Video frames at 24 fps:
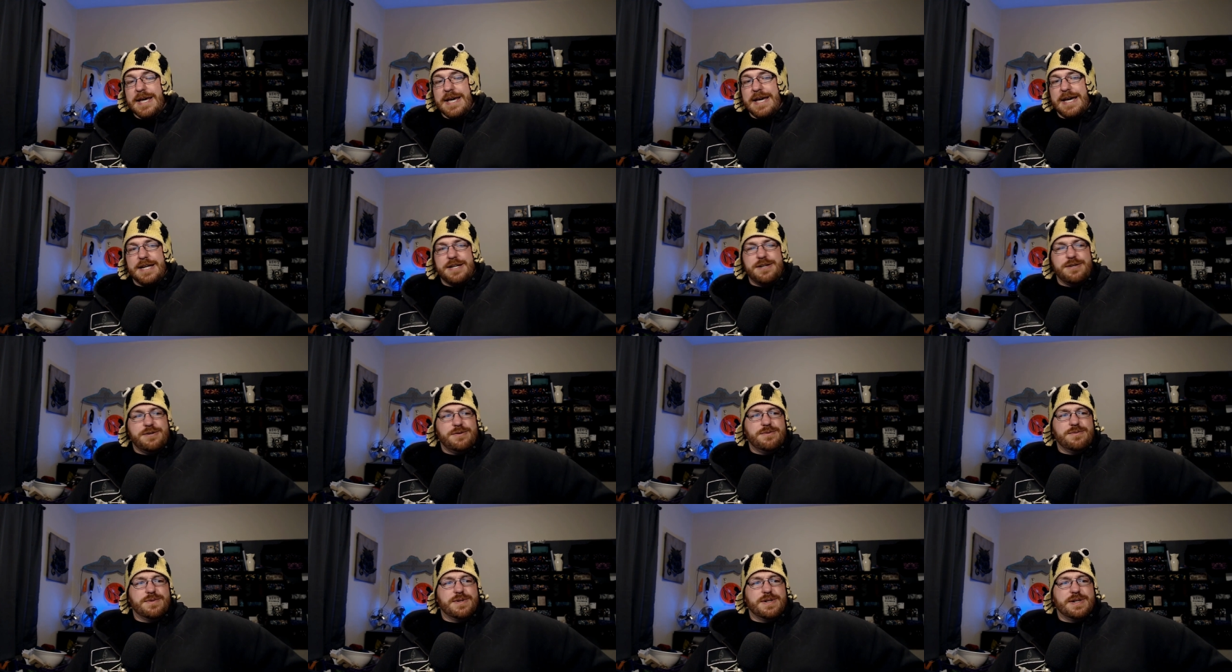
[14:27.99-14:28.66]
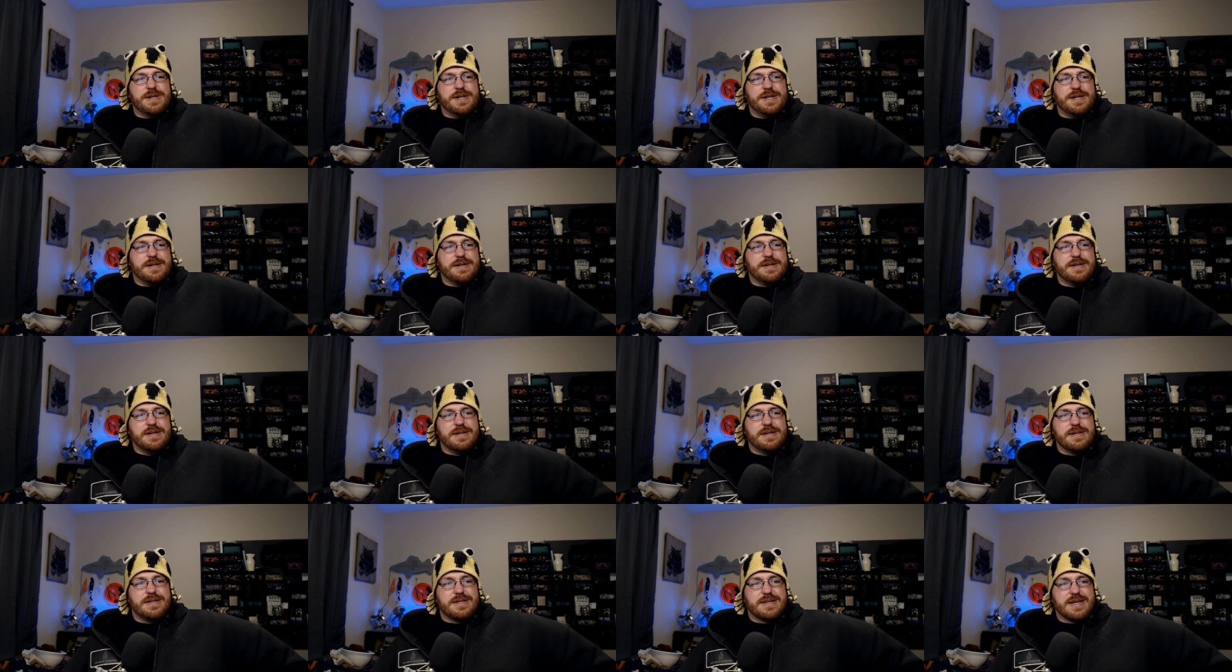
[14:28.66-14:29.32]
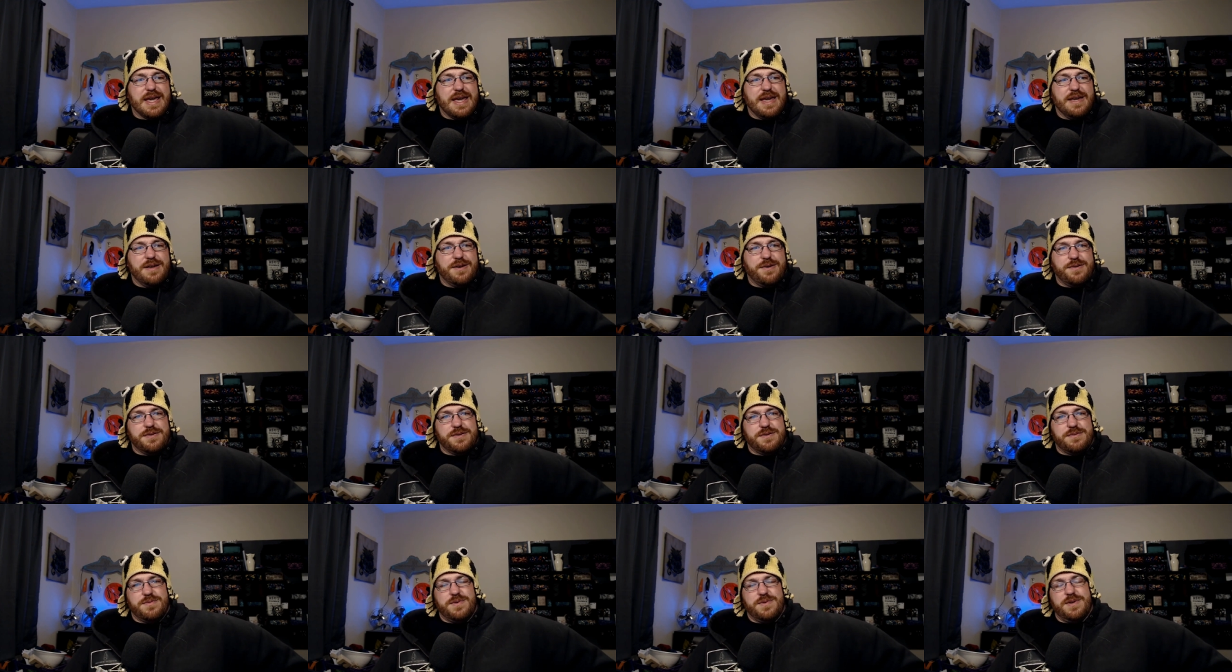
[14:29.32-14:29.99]
I do uh,
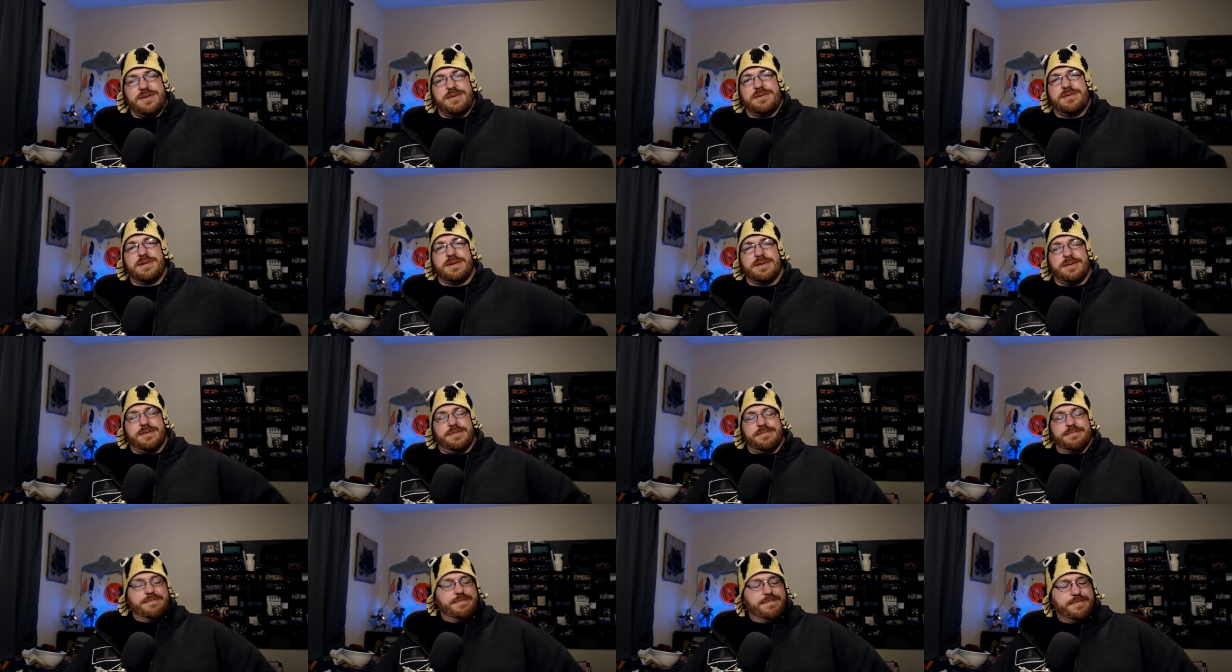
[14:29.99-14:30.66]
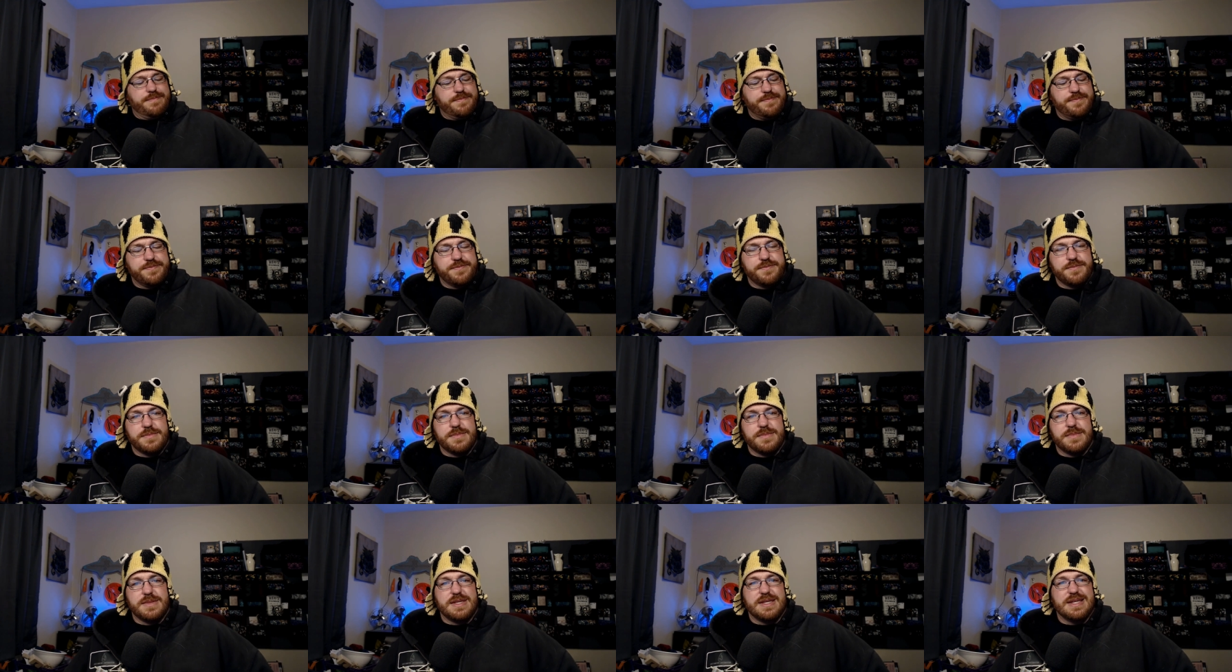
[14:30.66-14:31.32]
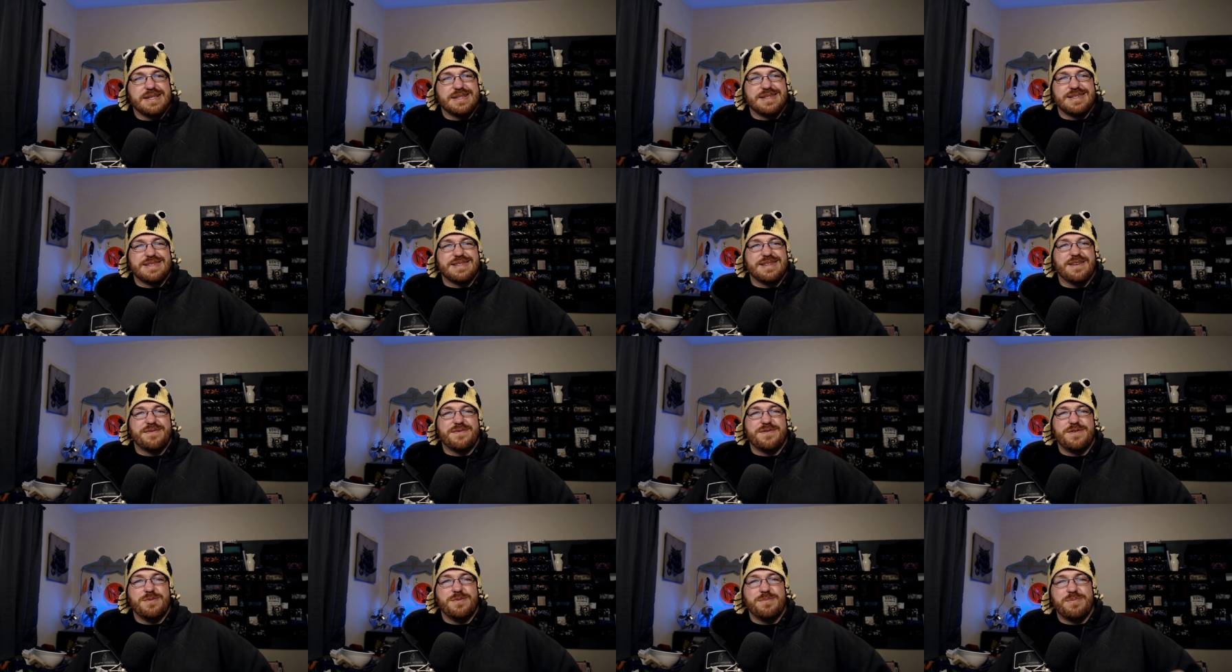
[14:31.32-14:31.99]
scales with um, this
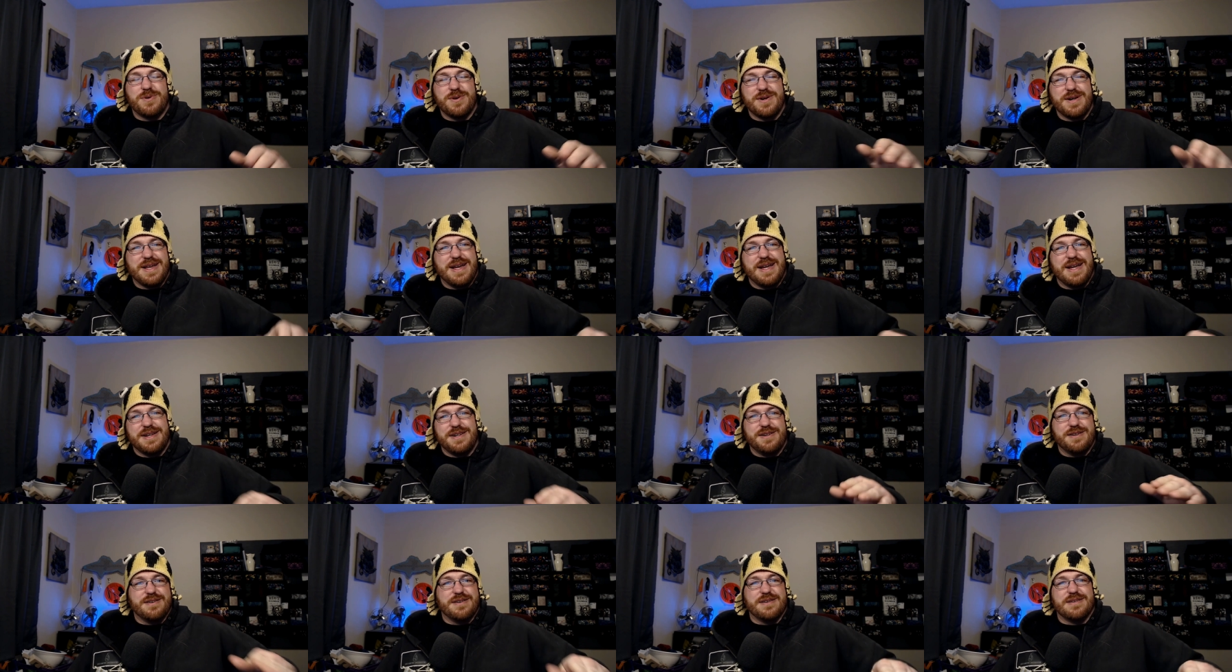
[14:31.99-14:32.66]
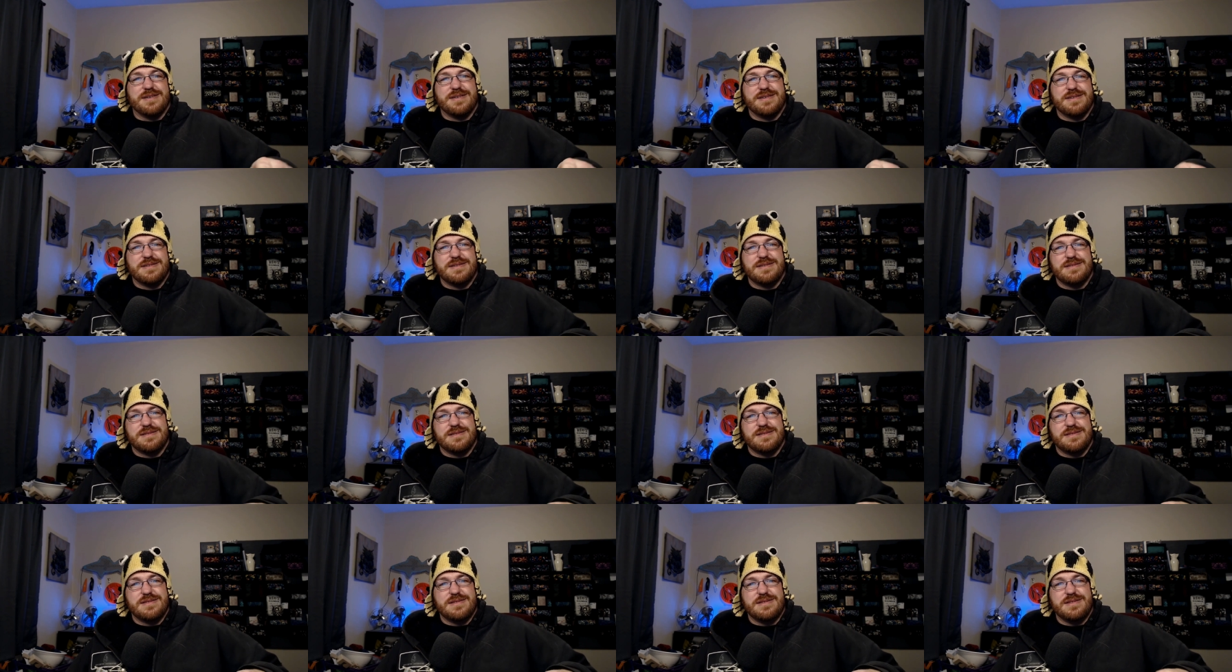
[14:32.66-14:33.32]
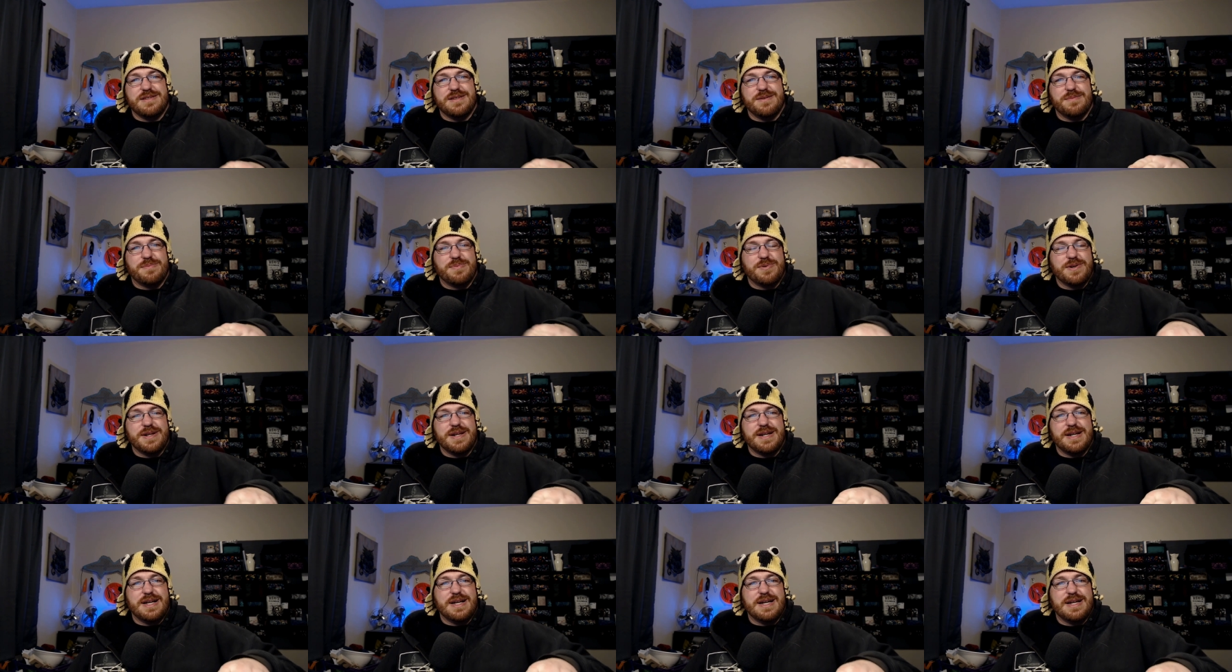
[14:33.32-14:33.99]
stuff you put on your, you put
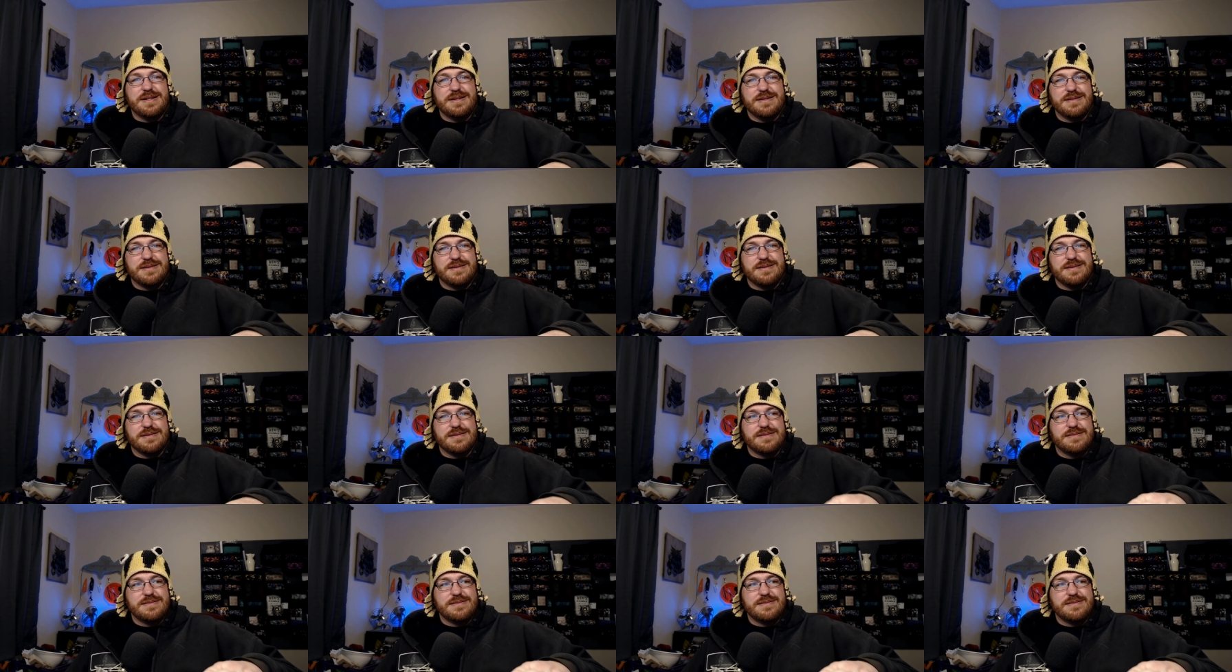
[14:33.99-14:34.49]
it on your